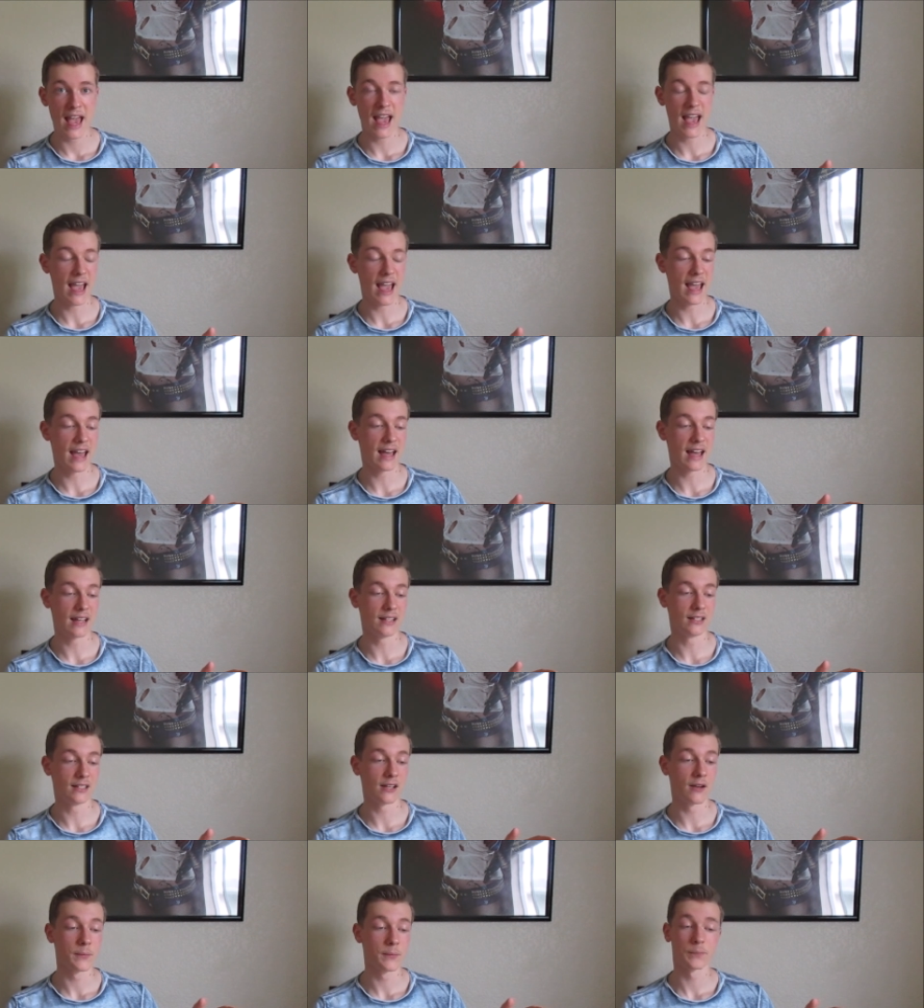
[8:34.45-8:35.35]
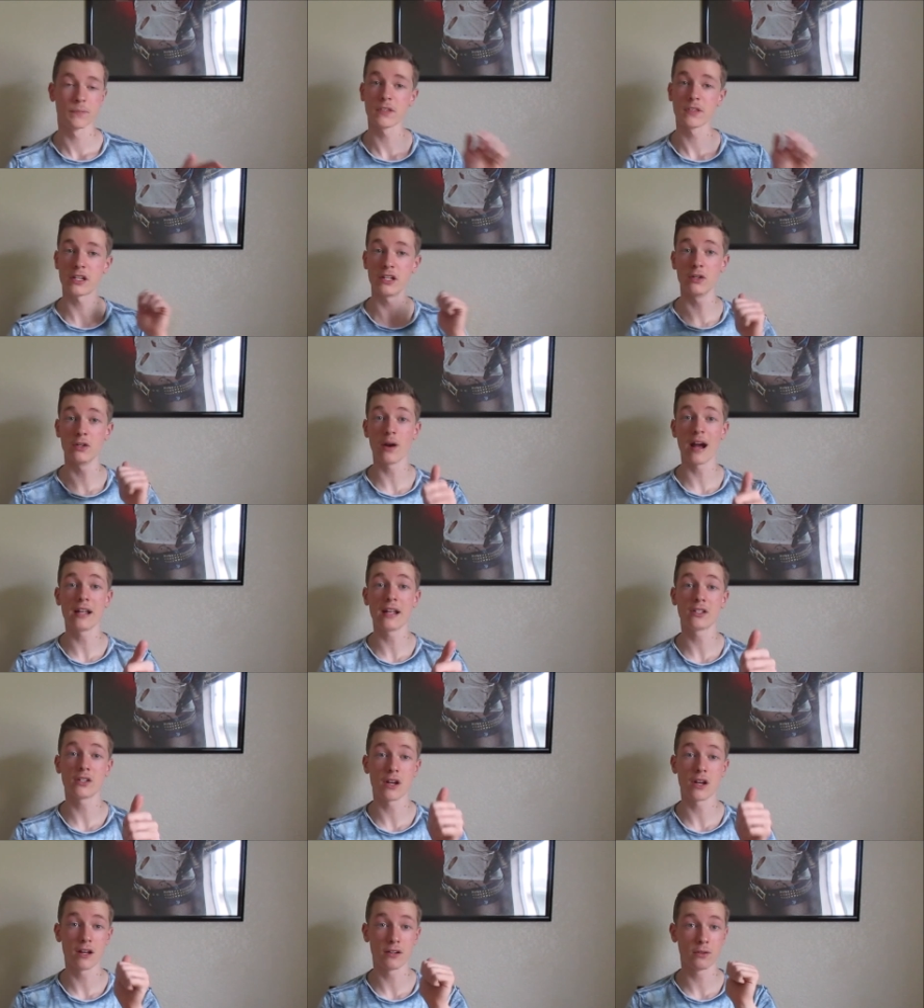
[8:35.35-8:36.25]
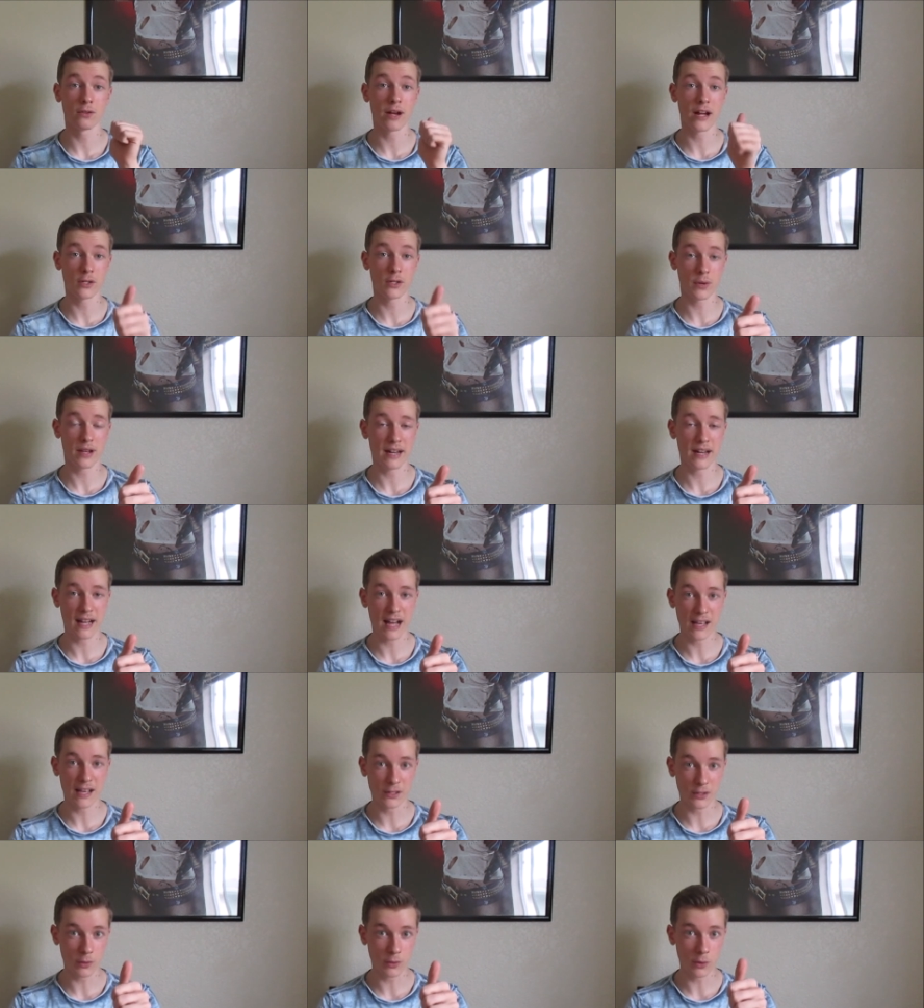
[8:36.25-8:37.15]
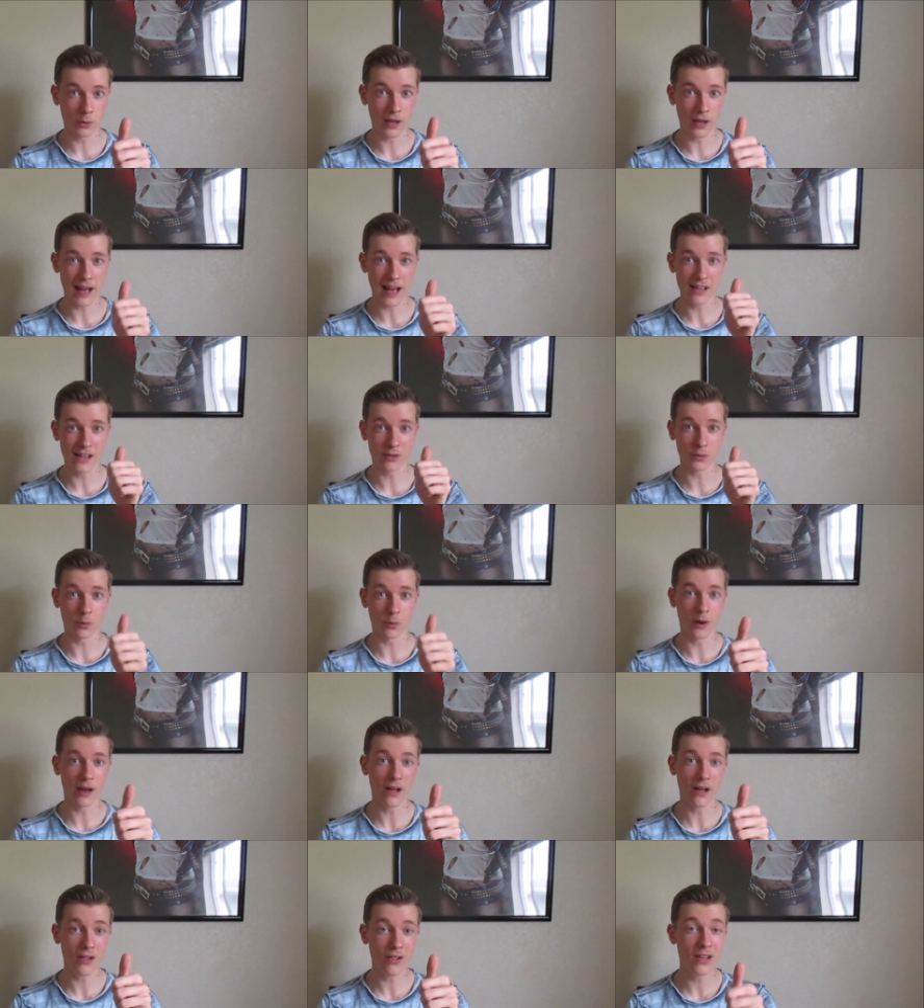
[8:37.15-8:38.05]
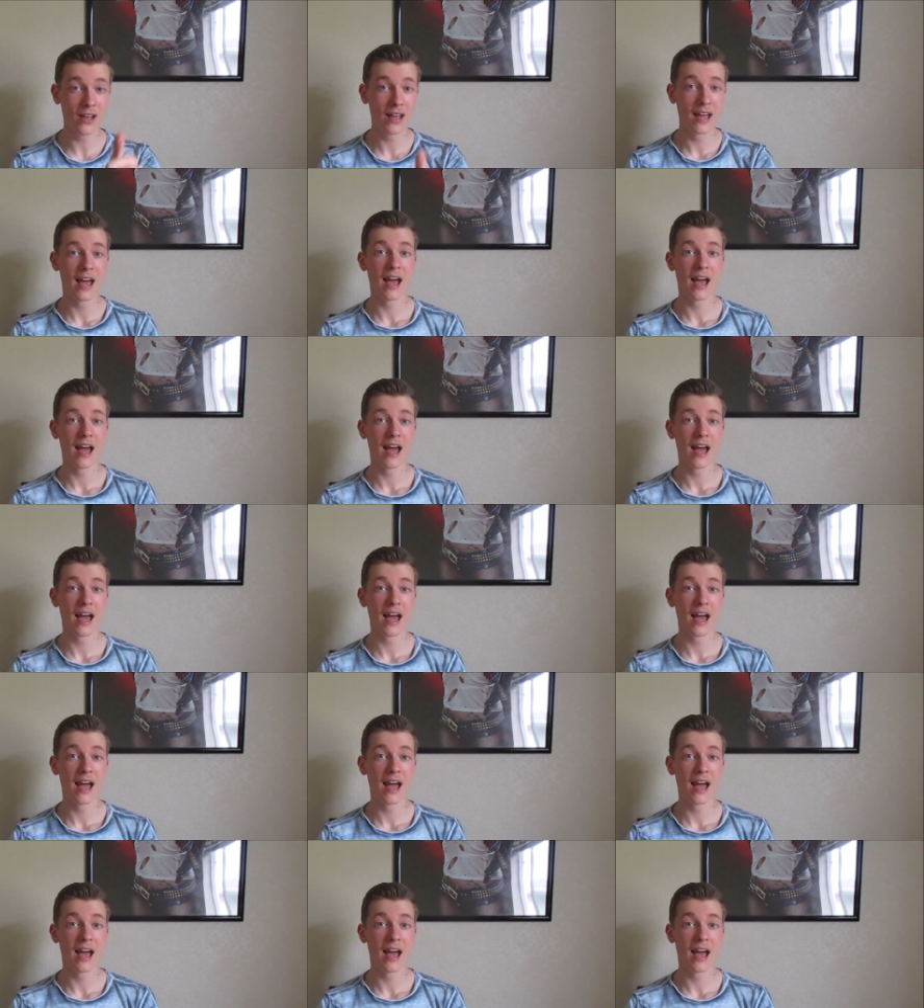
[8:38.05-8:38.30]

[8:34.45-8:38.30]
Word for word: And congrats on graduating high school as well.